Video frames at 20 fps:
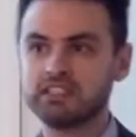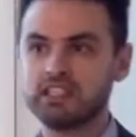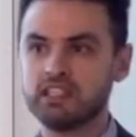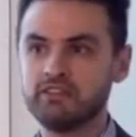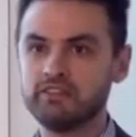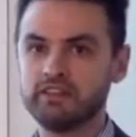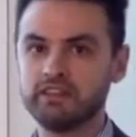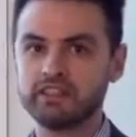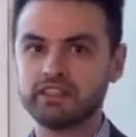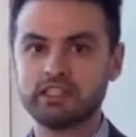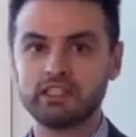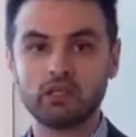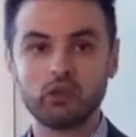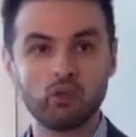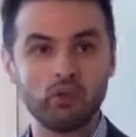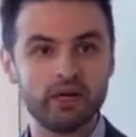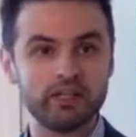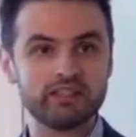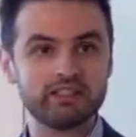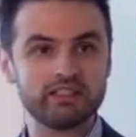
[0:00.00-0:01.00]
surface in
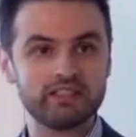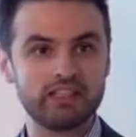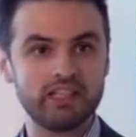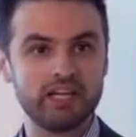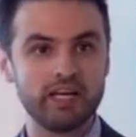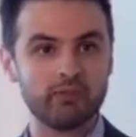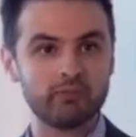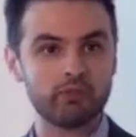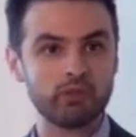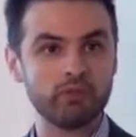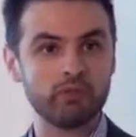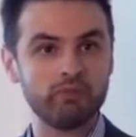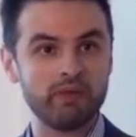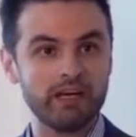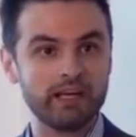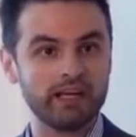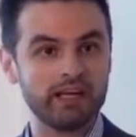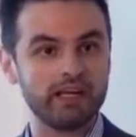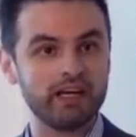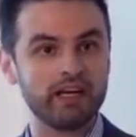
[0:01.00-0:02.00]
one step. You
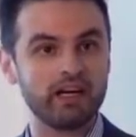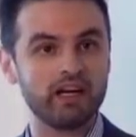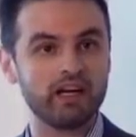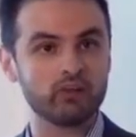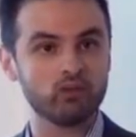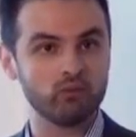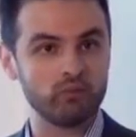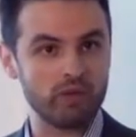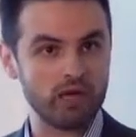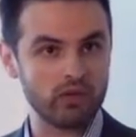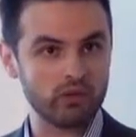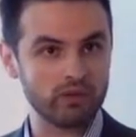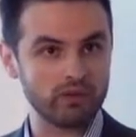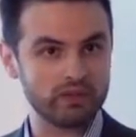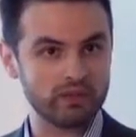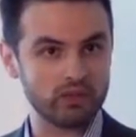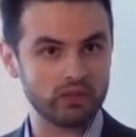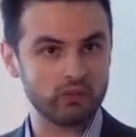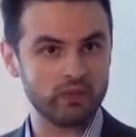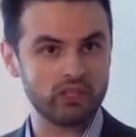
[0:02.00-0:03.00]
make a numerical
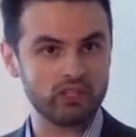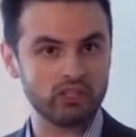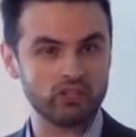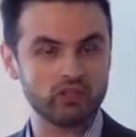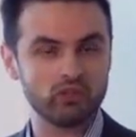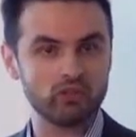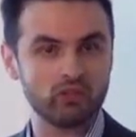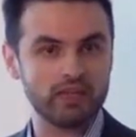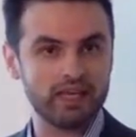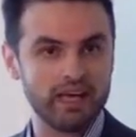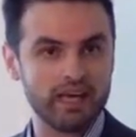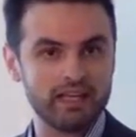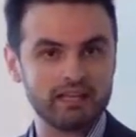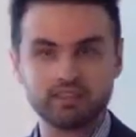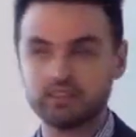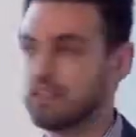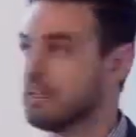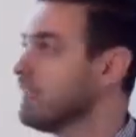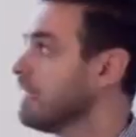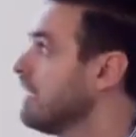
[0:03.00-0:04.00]
integration to
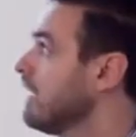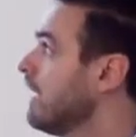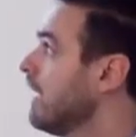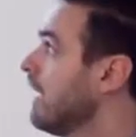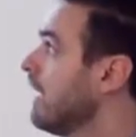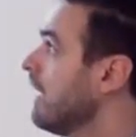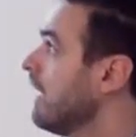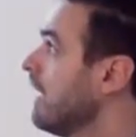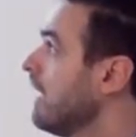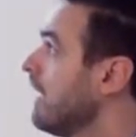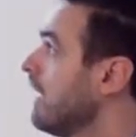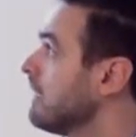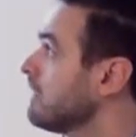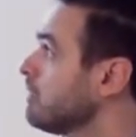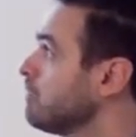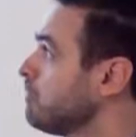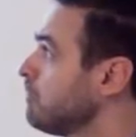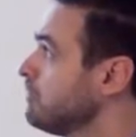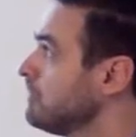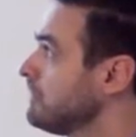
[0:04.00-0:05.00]
get uh,
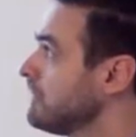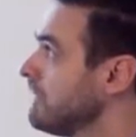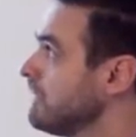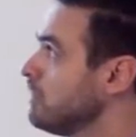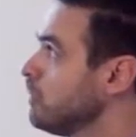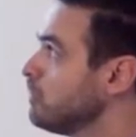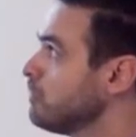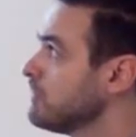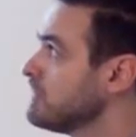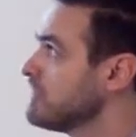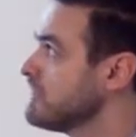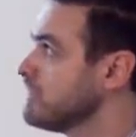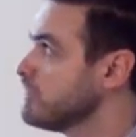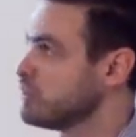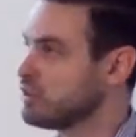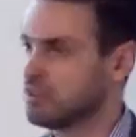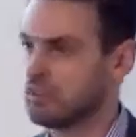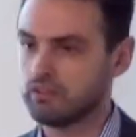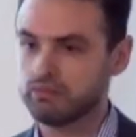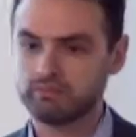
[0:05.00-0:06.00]
the, the new
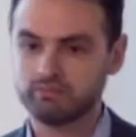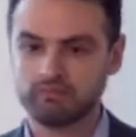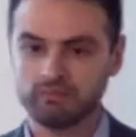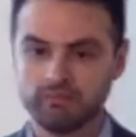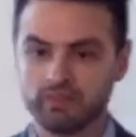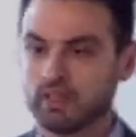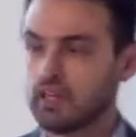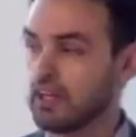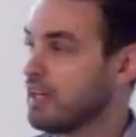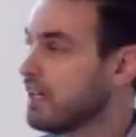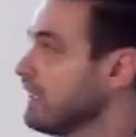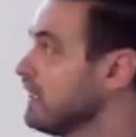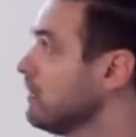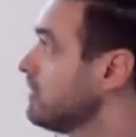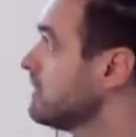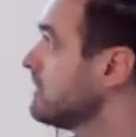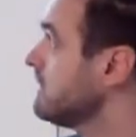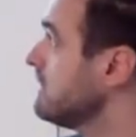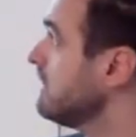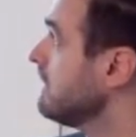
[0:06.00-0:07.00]
position
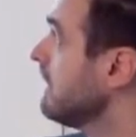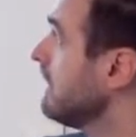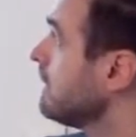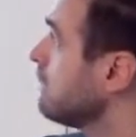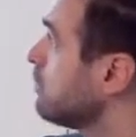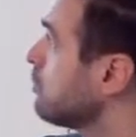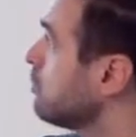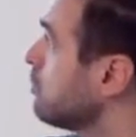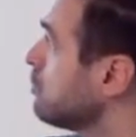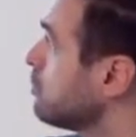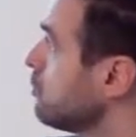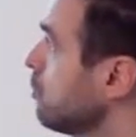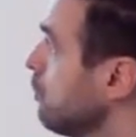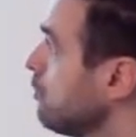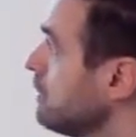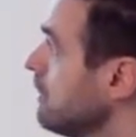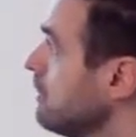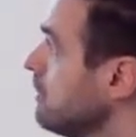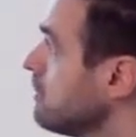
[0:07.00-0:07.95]
you see that to solve the